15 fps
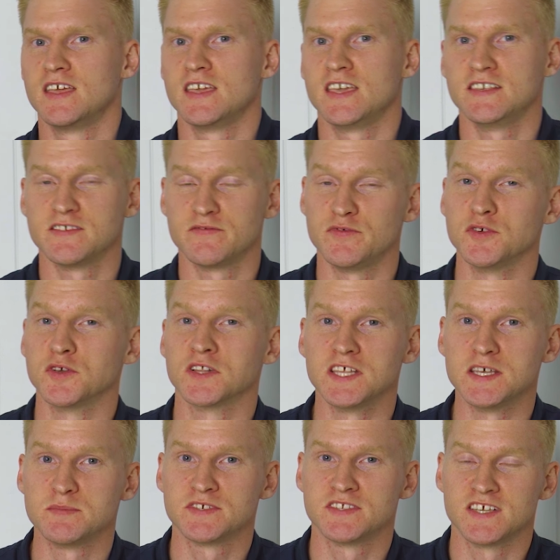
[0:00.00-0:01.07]
Here's a few
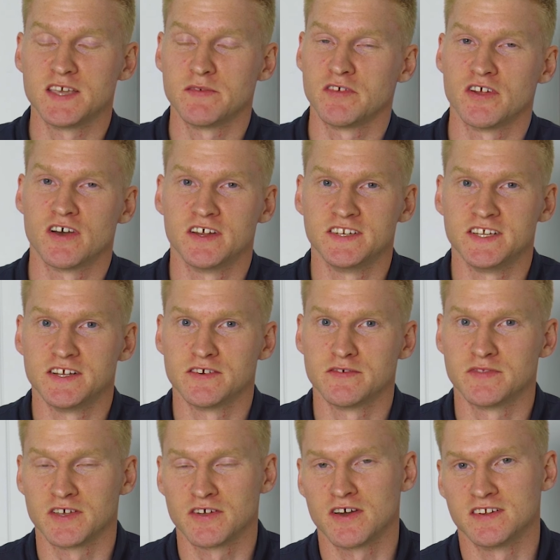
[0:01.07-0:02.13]
clips to give you an idea
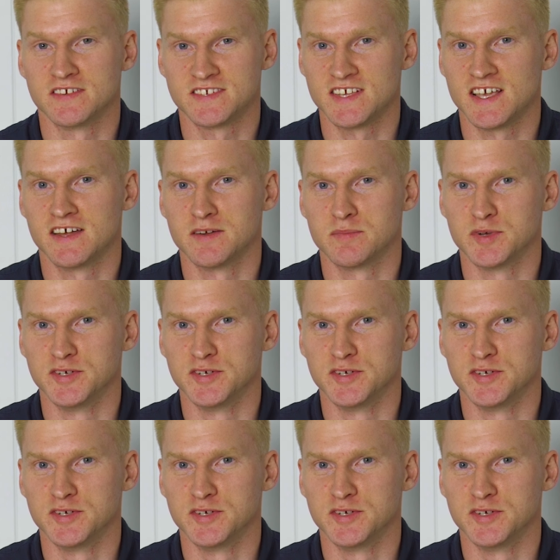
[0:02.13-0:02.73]
of the kind of sound it